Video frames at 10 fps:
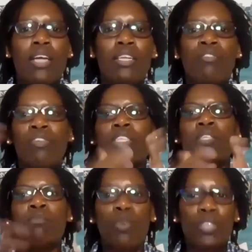And if it
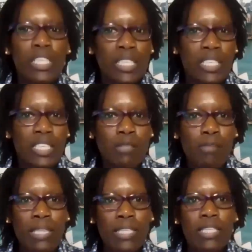yeah. is more than six
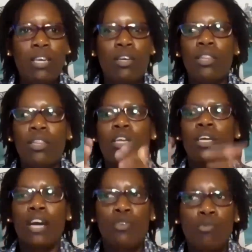months,
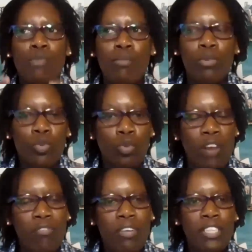then can you be able to
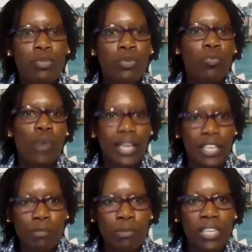cover it with
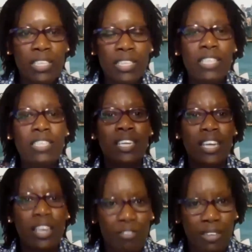work experience that
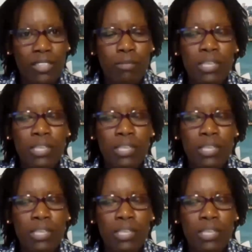is relevant?